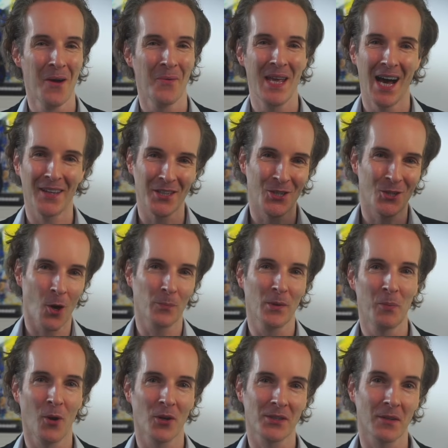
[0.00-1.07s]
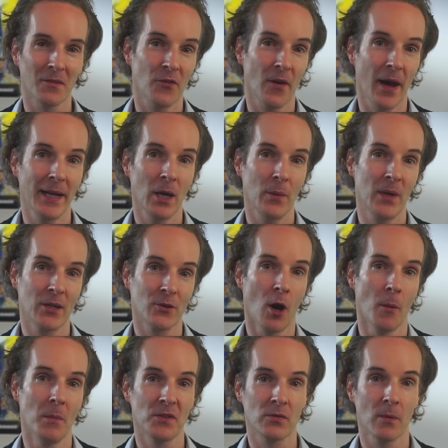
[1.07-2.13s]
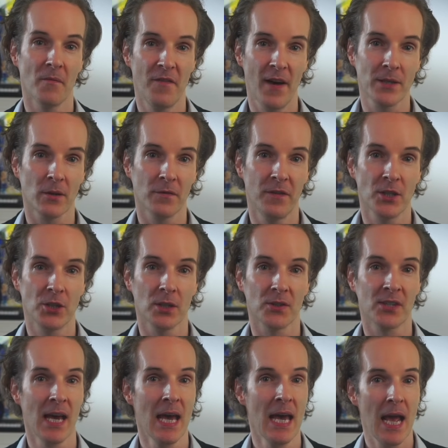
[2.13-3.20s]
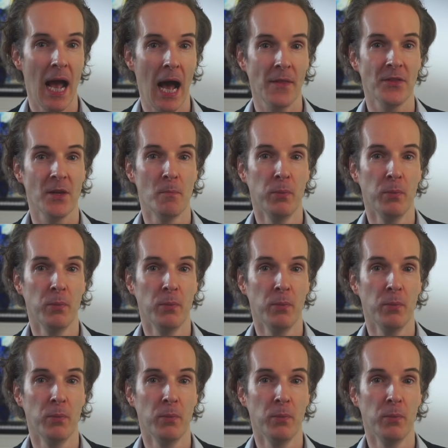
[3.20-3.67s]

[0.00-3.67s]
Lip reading: We had the job reports on Friday, we had comments from Fed officials, and the